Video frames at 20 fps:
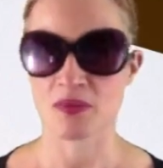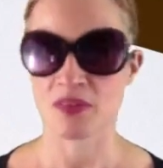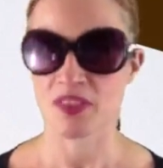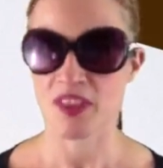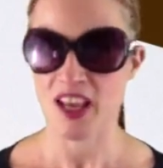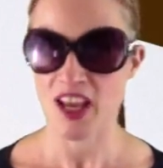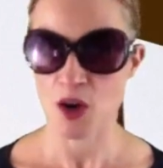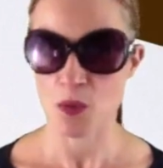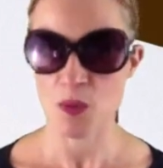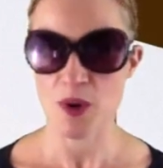
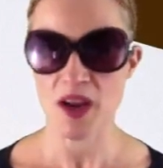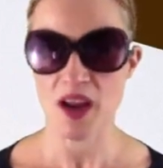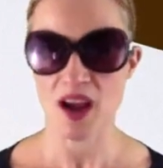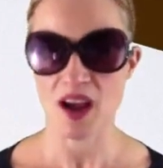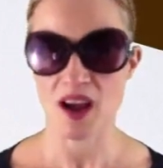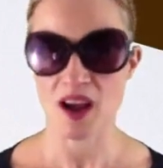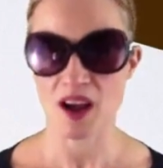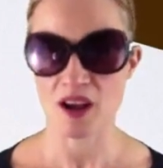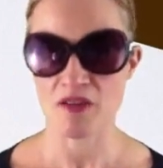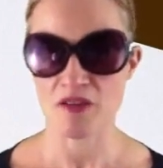Then we
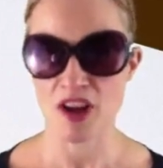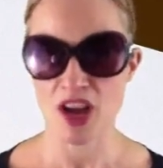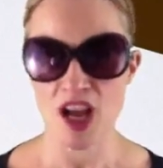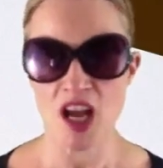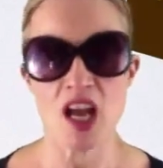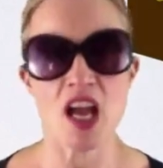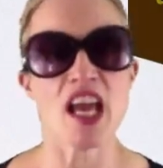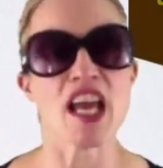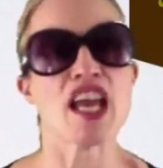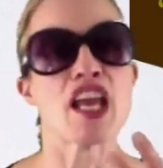have
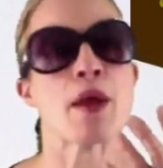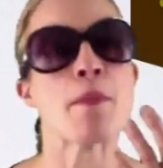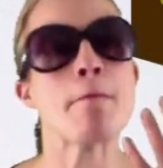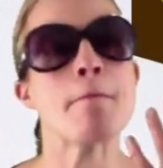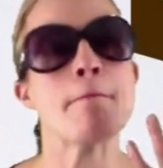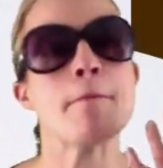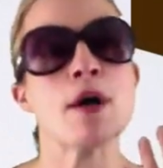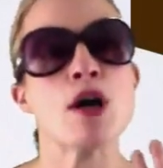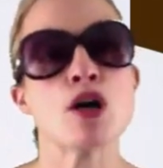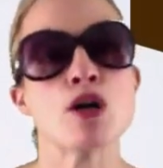
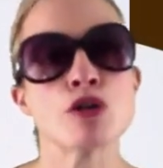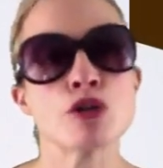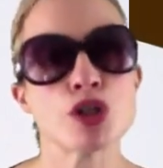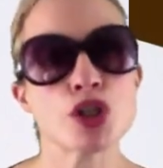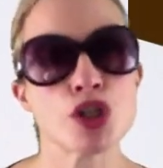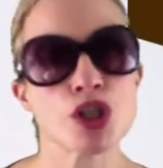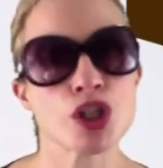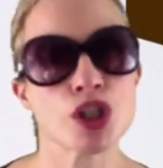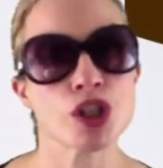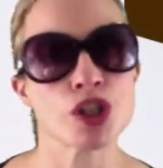
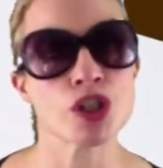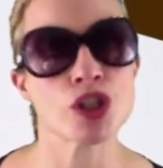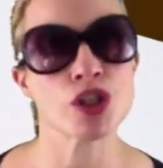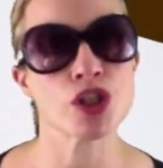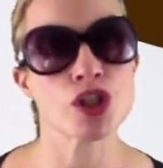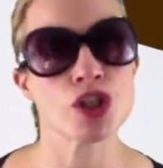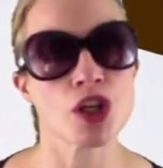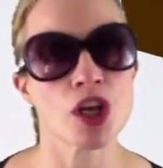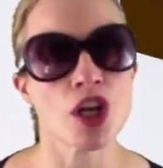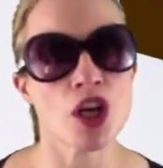
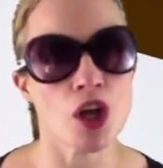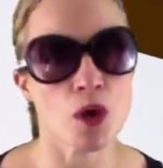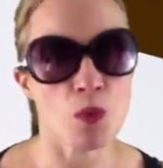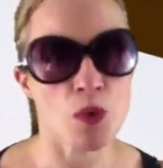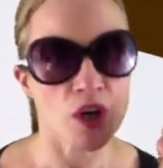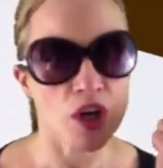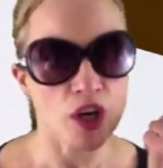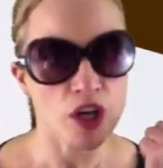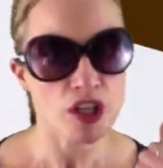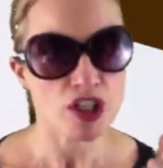emotions.
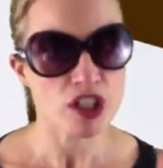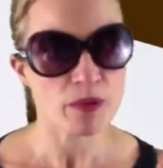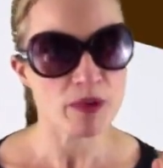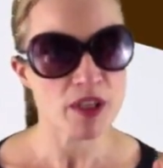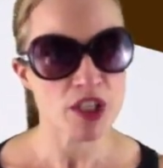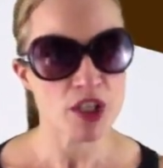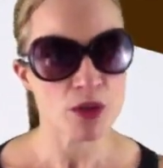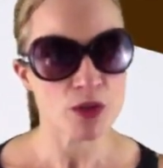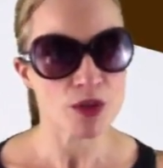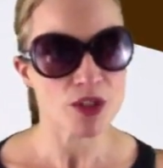We're going to be
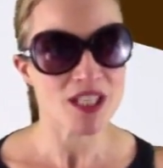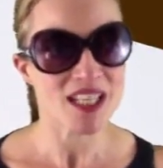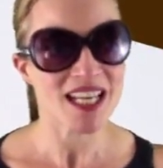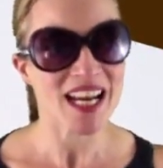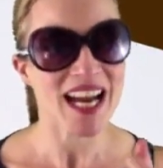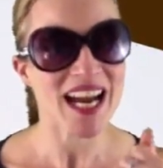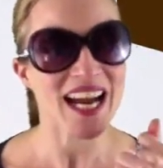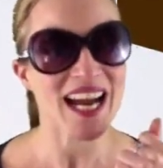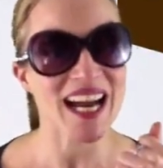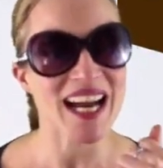
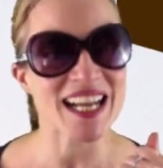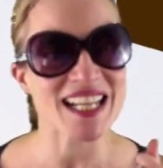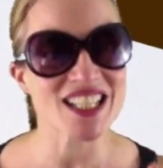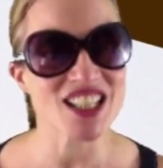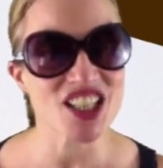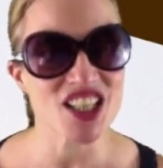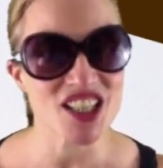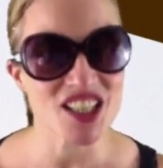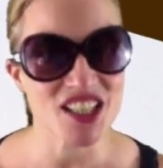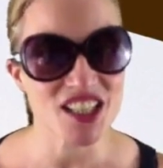using
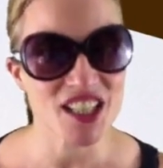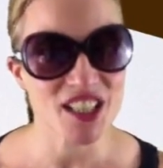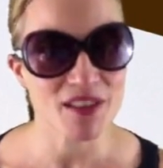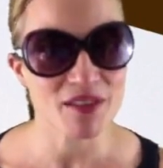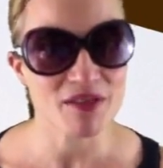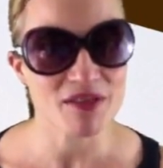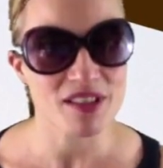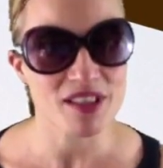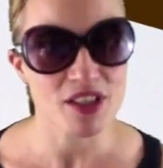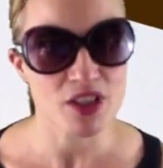
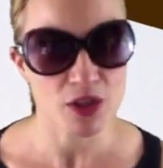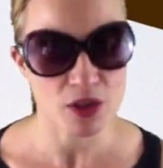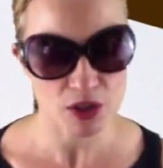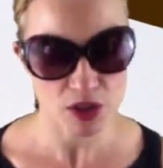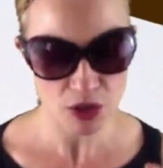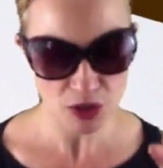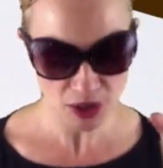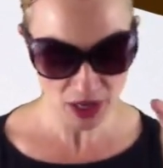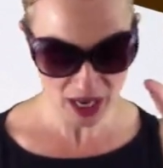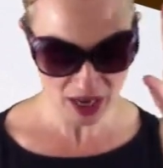adjectives.
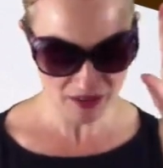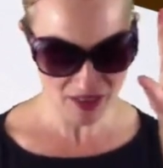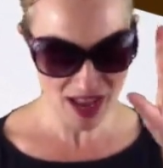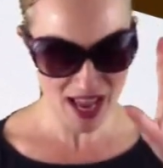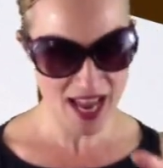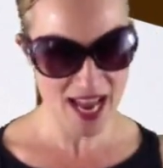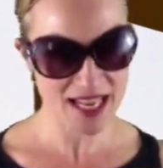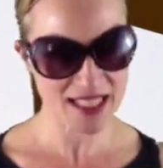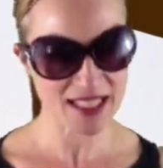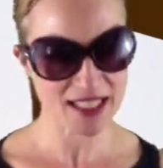So you have
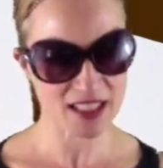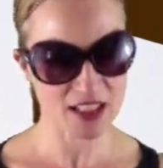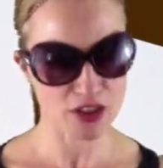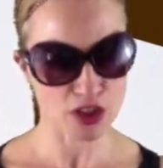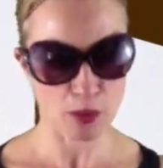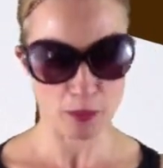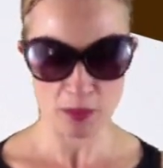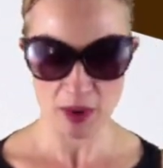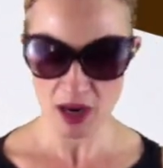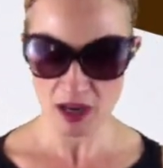être,
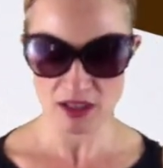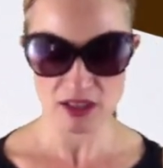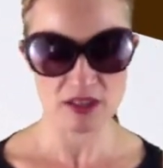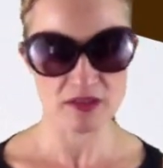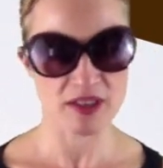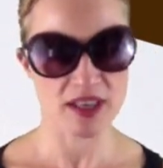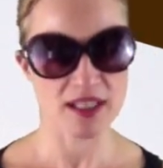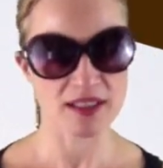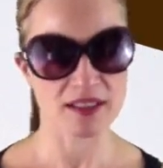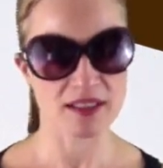your part
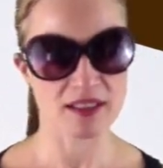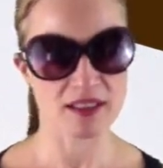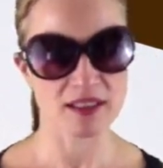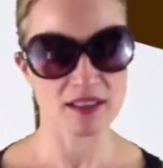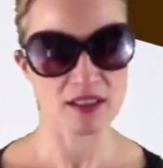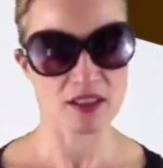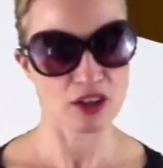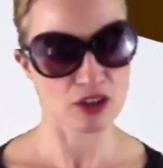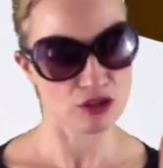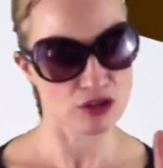of être,
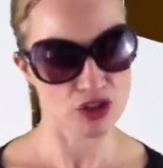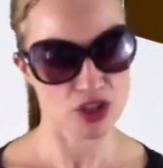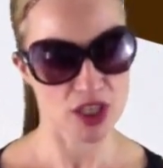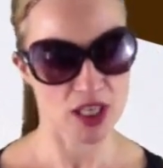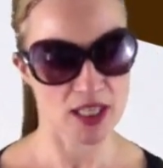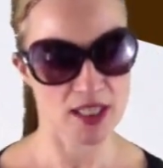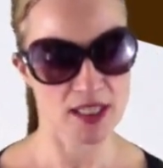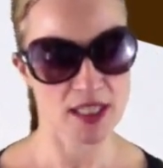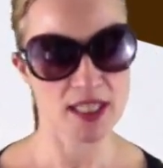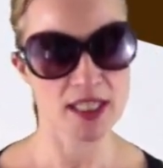
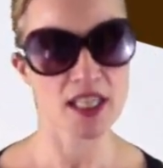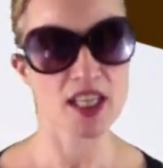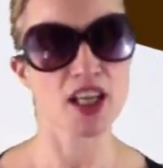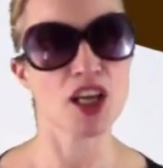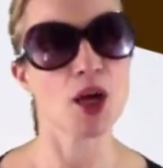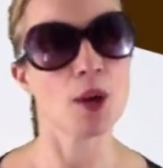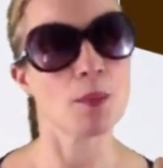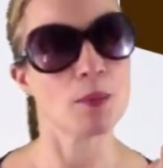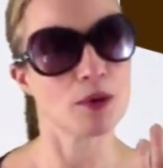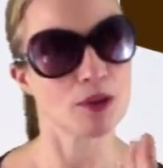conjugated,
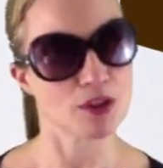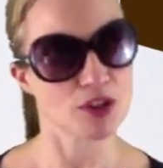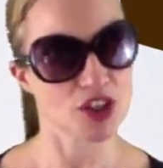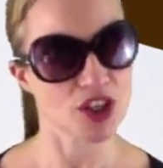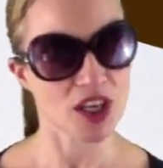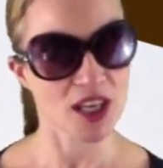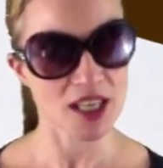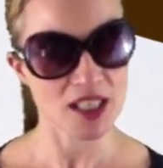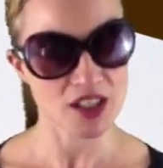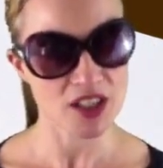plus
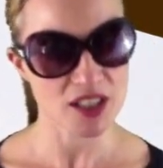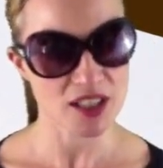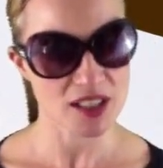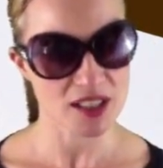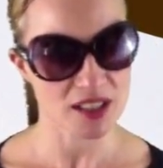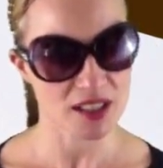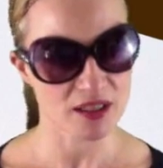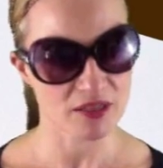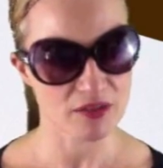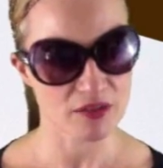your
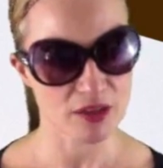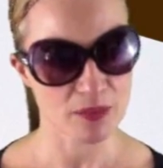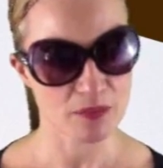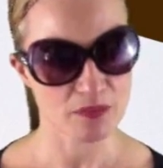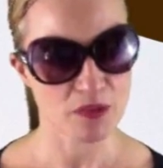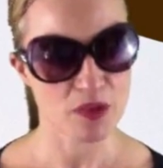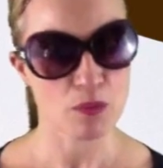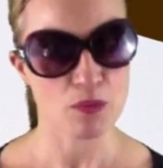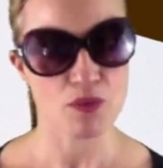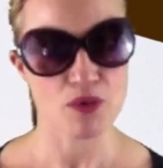adjective.
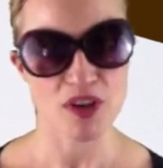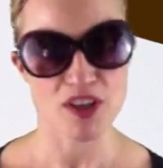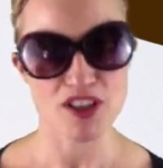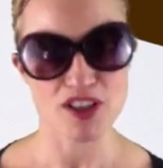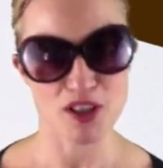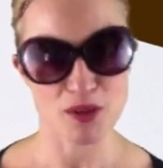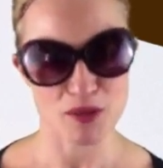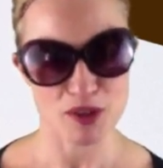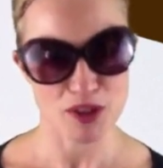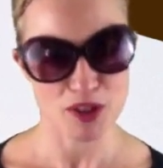
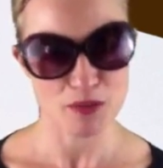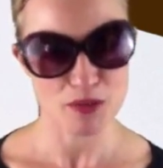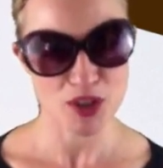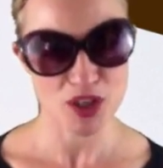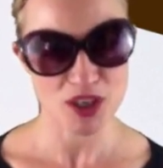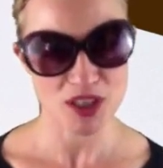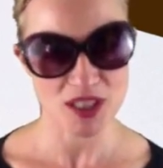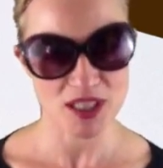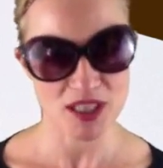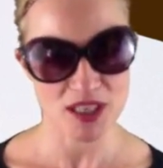brings up the
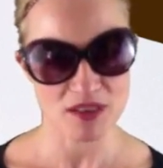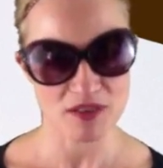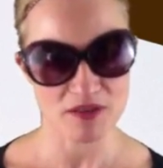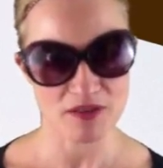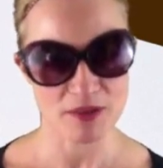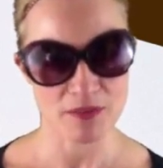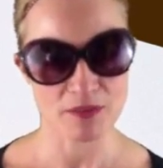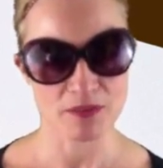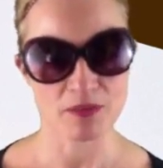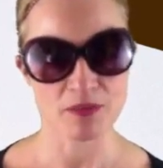
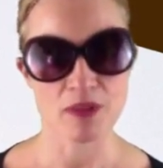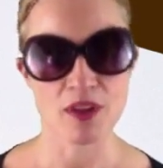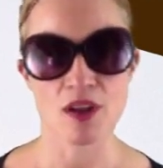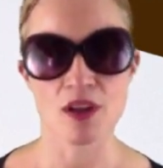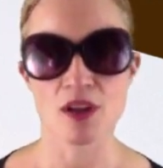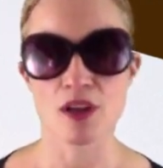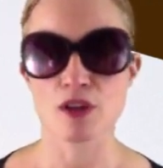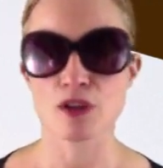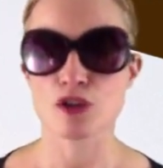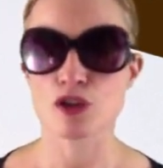subjunctive.
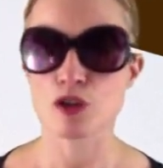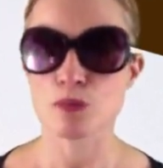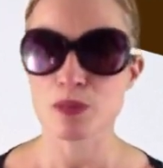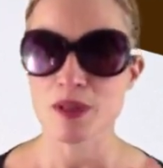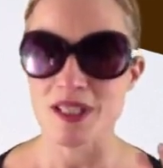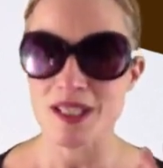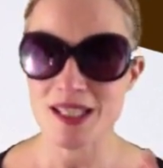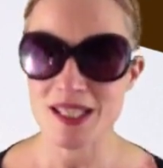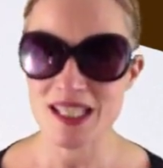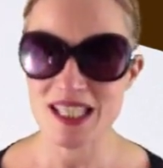To
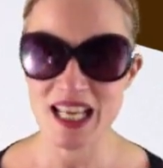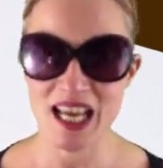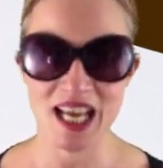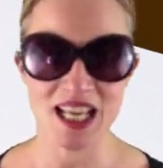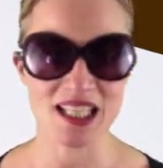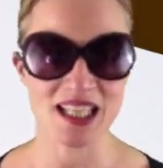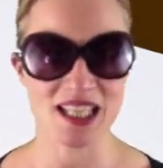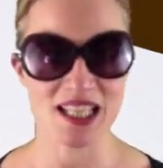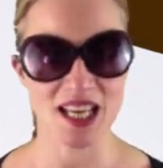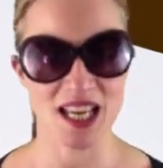be
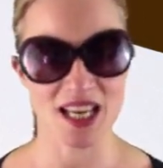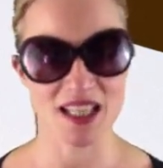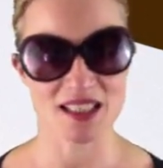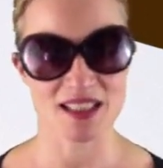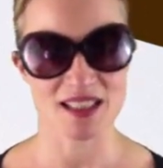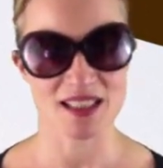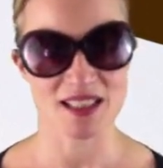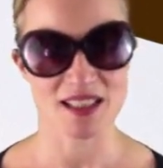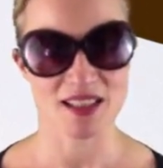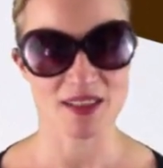sad
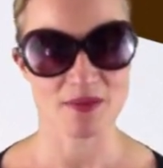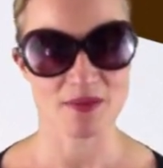that.